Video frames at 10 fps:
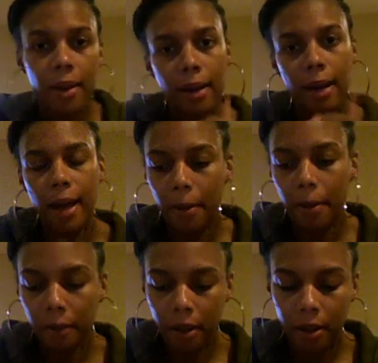
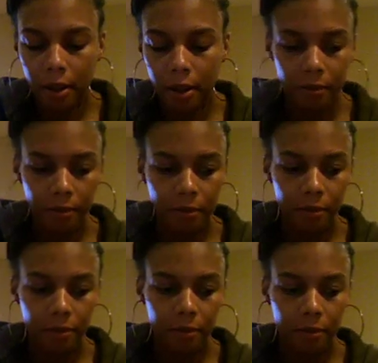Now,
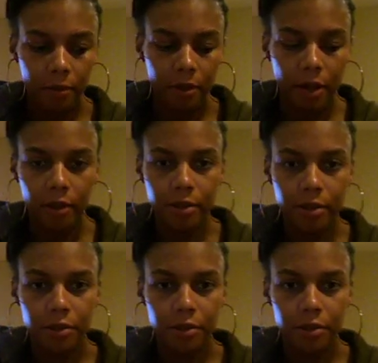when I listened